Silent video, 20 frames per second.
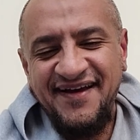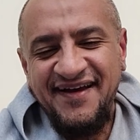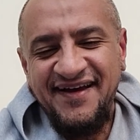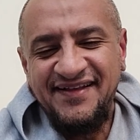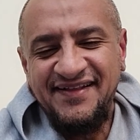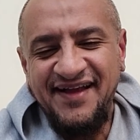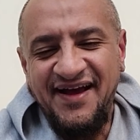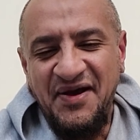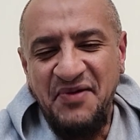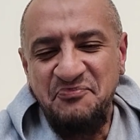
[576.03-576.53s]

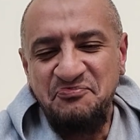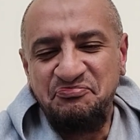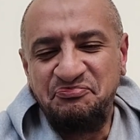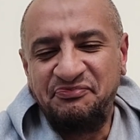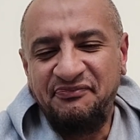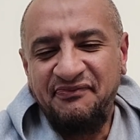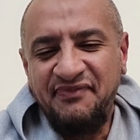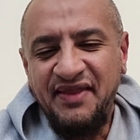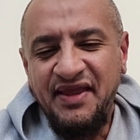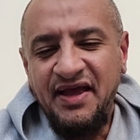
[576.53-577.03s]
Now,
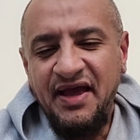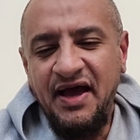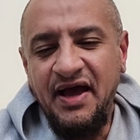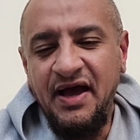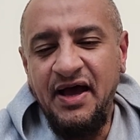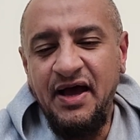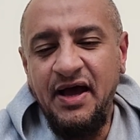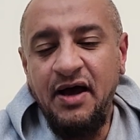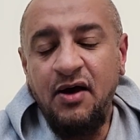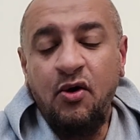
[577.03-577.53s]

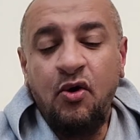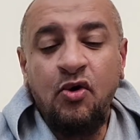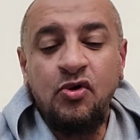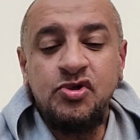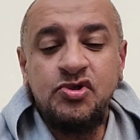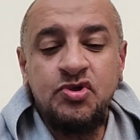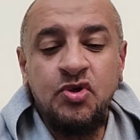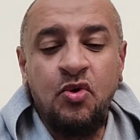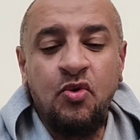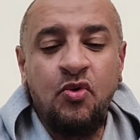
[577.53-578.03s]

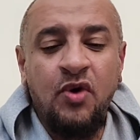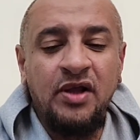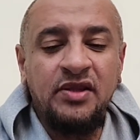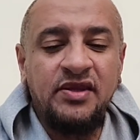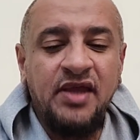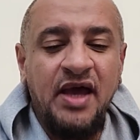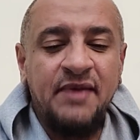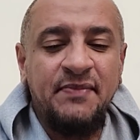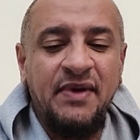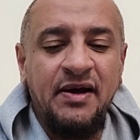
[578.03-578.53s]
also one
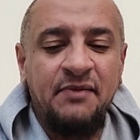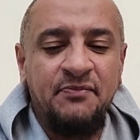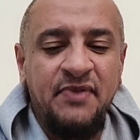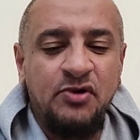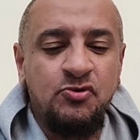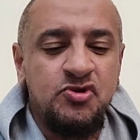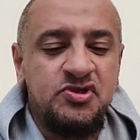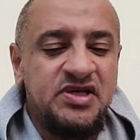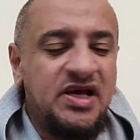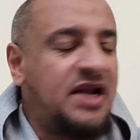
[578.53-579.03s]
time
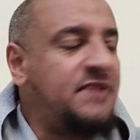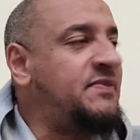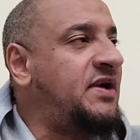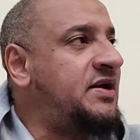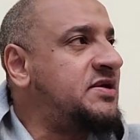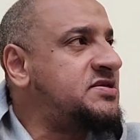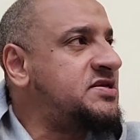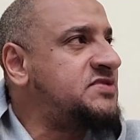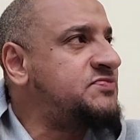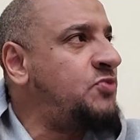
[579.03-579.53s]
Banu Salama,
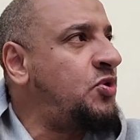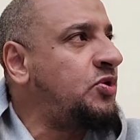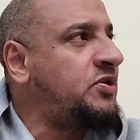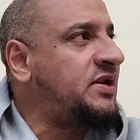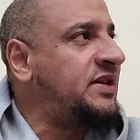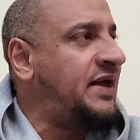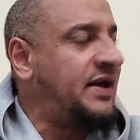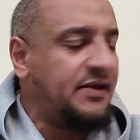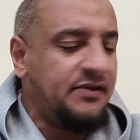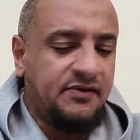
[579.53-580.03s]
it's a small
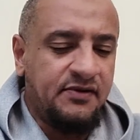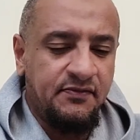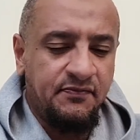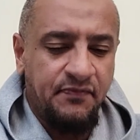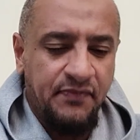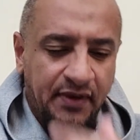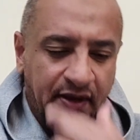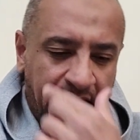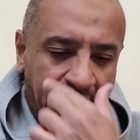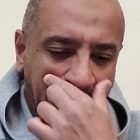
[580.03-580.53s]
clan
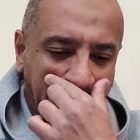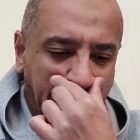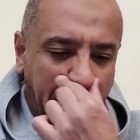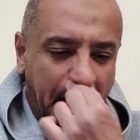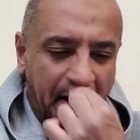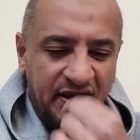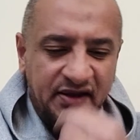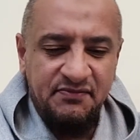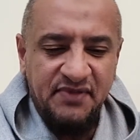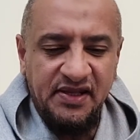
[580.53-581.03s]

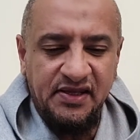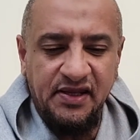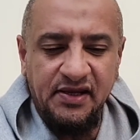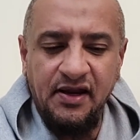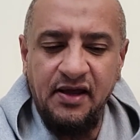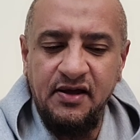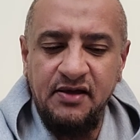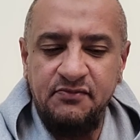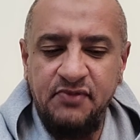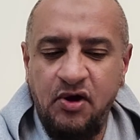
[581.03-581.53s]
in
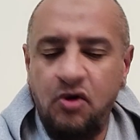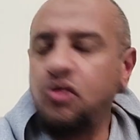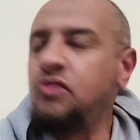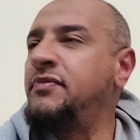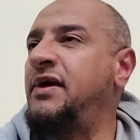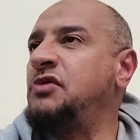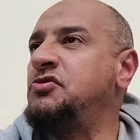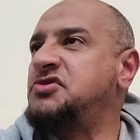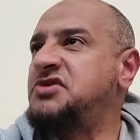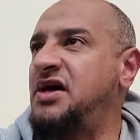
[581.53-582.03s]
Medina called
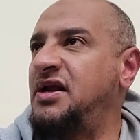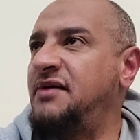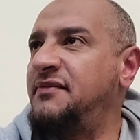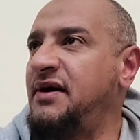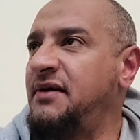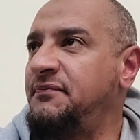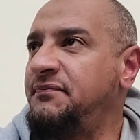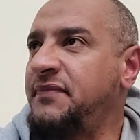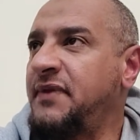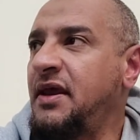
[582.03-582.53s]
Banu
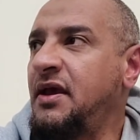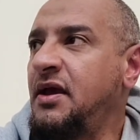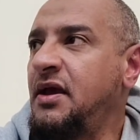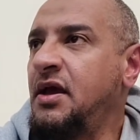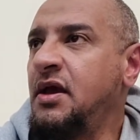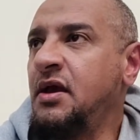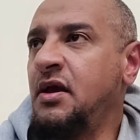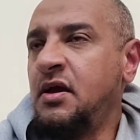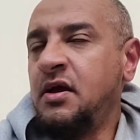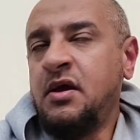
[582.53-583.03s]
Salama.
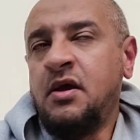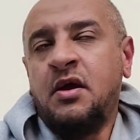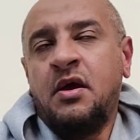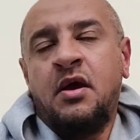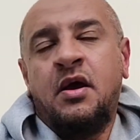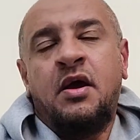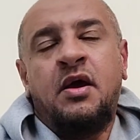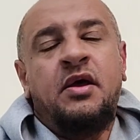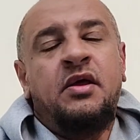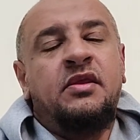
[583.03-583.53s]

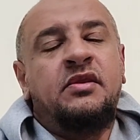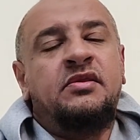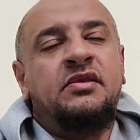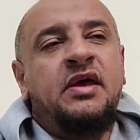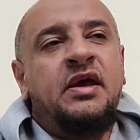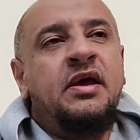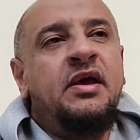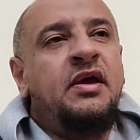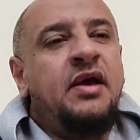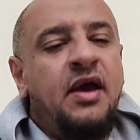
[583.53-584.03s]

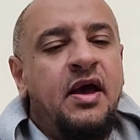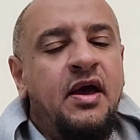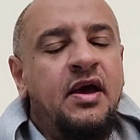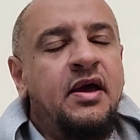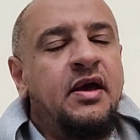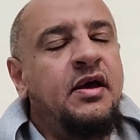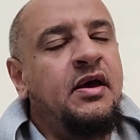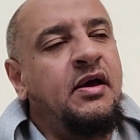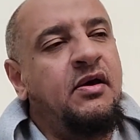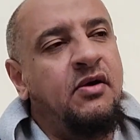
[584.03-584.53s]
They
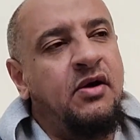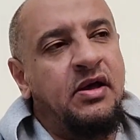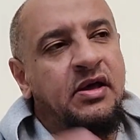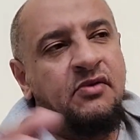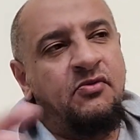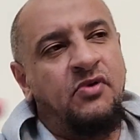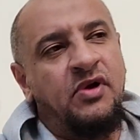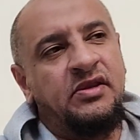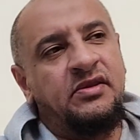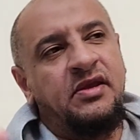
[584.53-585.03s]

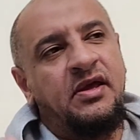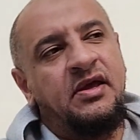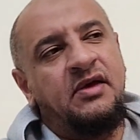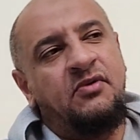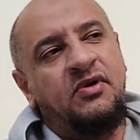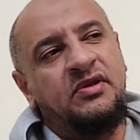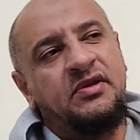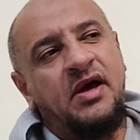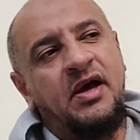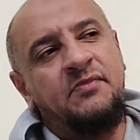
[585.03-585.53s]

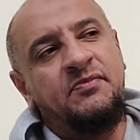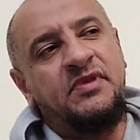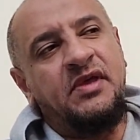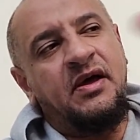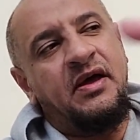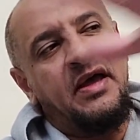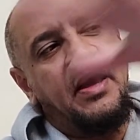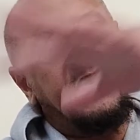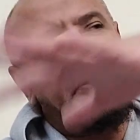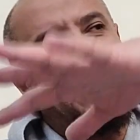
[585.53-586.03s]
one time
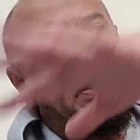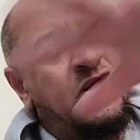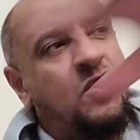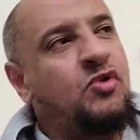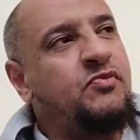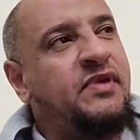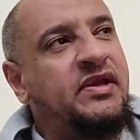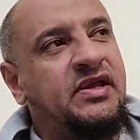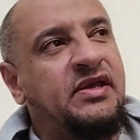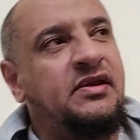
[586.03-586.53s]
the area
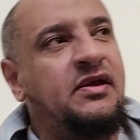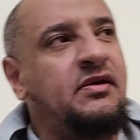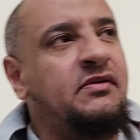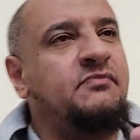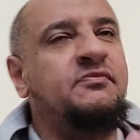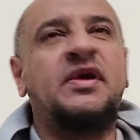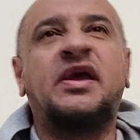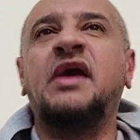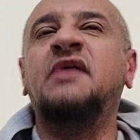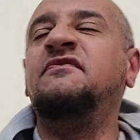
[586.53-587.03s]
around Medina
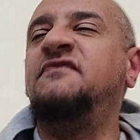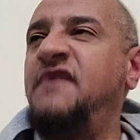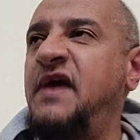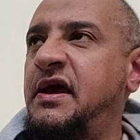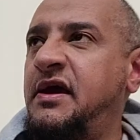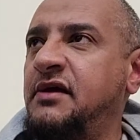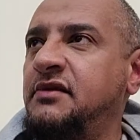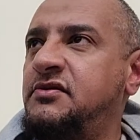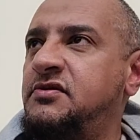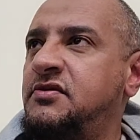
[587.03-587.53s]
became
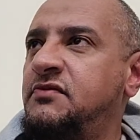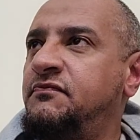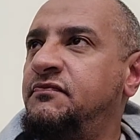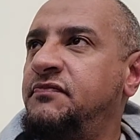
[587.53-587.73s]
vacant.